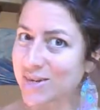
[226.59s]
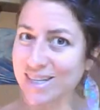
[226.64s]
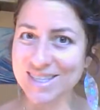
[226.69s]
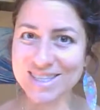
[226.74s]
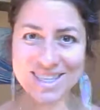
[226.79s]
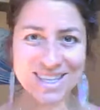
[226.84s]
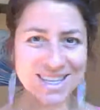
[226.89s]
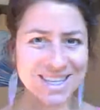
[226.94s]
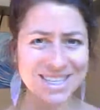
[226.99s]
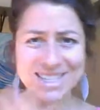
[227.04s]

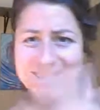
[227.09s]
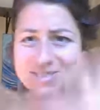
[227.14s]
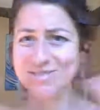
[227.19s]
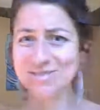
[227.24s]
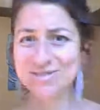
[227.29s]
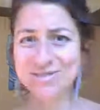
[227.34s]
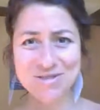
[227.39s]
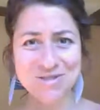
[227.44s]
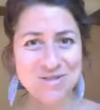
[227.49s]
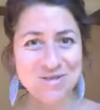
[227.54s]
It's like
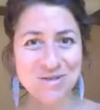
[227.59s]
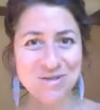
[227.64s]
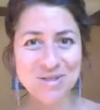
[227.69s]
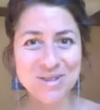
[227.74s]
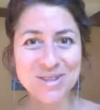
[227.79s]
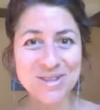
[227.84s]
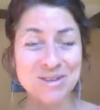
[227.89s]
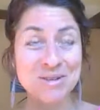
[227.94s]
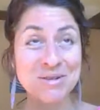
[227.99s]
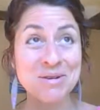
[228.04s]

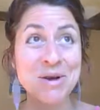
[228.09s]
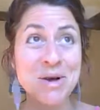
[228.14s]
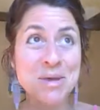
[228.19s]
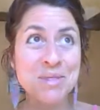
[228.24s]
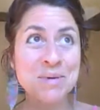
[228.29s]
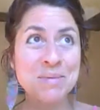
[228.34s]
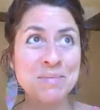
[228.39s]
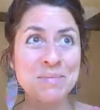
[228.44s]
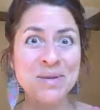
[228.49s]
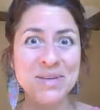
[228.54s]

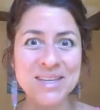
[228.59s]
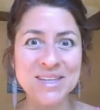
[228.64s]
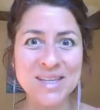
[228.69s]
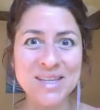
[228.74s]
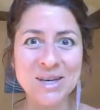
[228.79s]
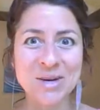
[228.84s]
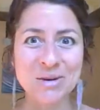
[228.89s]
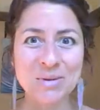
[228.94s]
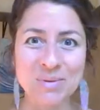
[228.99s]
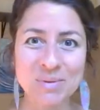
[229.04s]
the million
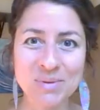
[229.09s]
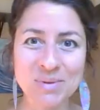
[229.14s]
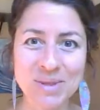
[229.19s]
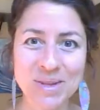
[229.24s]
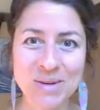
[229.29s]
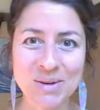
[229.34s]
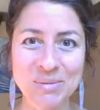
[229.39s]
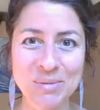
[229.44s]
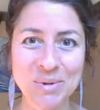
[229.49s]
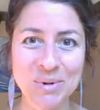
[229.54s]

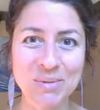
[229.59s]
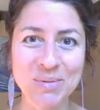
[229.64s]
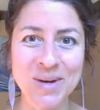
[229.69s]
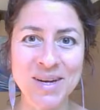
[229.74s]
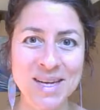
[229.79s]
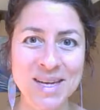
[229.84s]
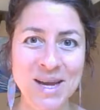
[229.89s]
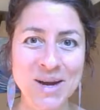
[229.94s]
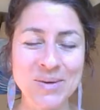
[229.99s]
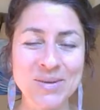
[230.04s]
letter word
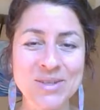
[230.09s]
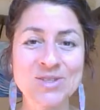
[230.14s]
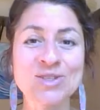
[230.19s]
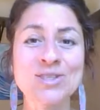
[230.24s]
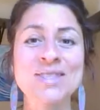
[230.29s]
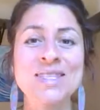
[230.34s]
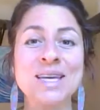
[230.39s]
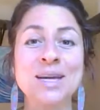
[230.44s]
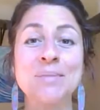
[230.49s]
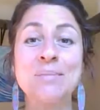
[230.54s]
right now. It's
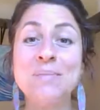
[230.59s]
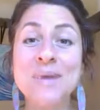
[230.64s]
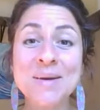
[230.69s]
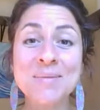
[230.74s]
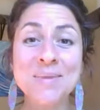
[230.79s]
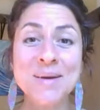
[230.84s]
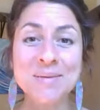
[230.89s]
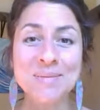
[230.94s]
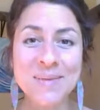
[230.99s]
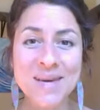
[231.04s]
just like bing,
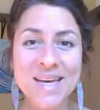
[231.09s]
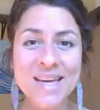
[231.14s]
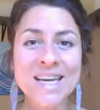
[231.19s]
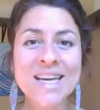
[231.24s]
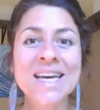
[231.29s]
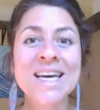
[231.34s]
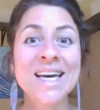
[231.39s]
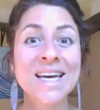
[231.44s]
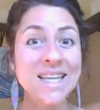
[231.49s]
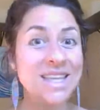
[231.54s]
bing, bing.